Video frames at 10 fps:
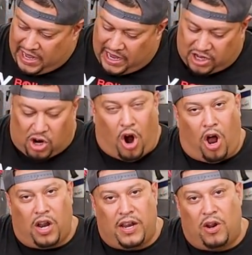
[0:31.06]
it's a
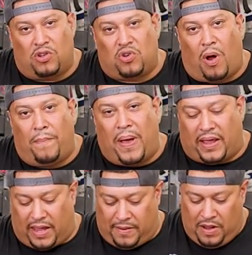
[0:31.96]
Carlin and also a
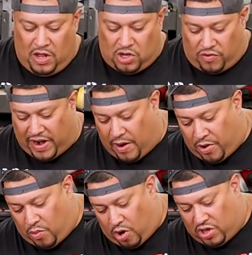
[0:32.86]
Beckett. So right now,
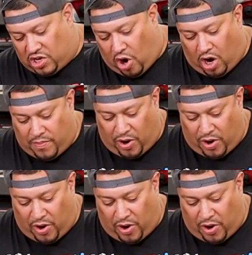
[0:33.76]
we're going to work on this Carlin